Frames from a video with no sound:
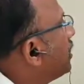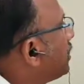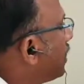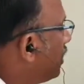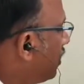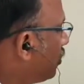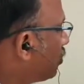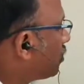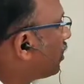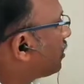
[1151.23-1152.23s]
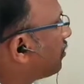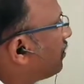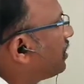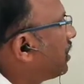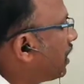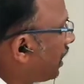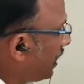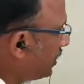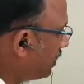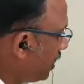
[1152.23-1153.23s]
Then you draw the vertical
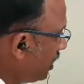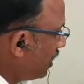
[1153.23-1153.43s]
lines.